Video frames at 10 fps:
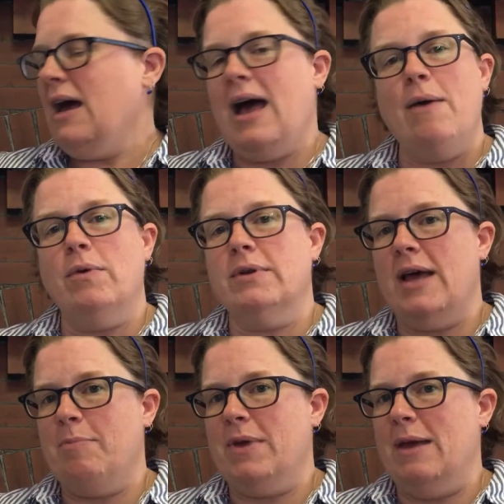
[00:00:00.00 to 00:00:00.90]
I will
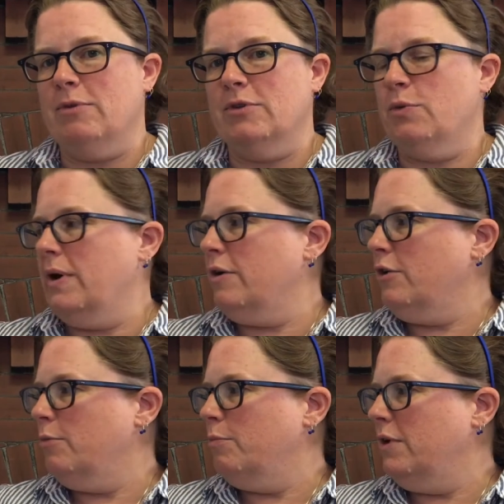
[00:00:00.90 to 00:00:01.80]
not be able to wear
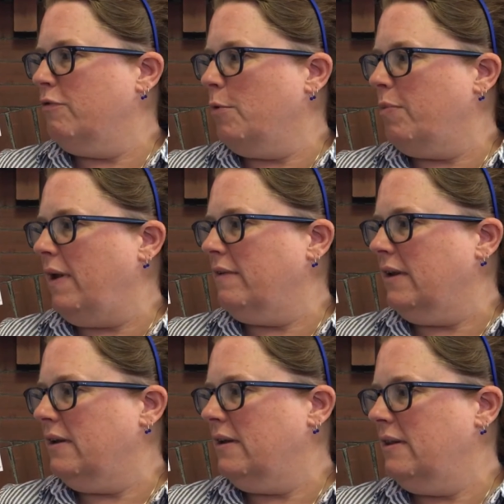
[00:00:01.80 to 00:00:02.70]
your beautiful
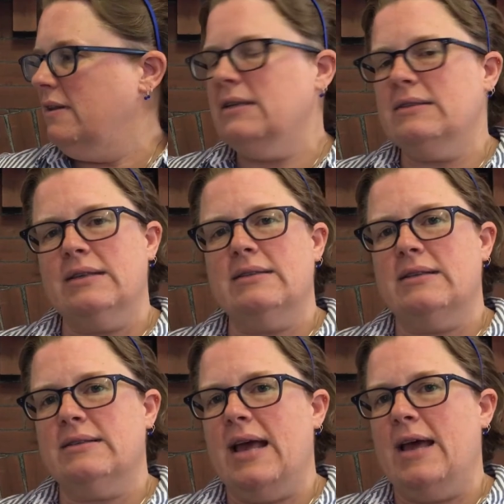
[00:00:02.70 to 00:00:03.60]
present. This is a
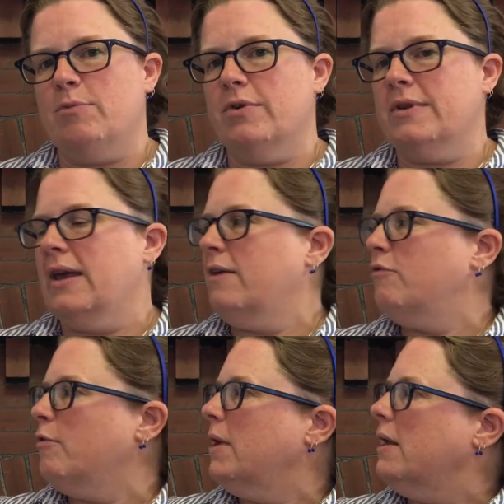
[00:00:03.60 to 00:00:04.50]
sad birthday
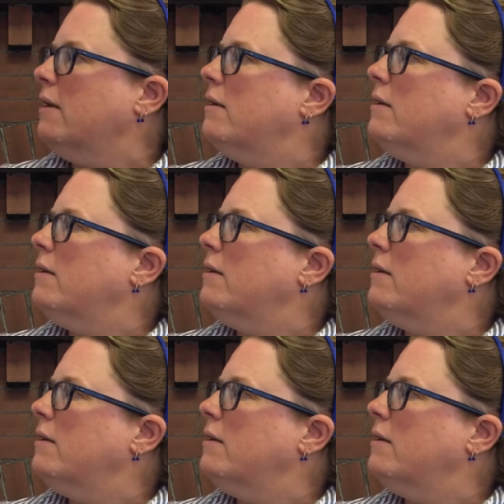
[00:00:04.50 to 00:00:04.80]
for me."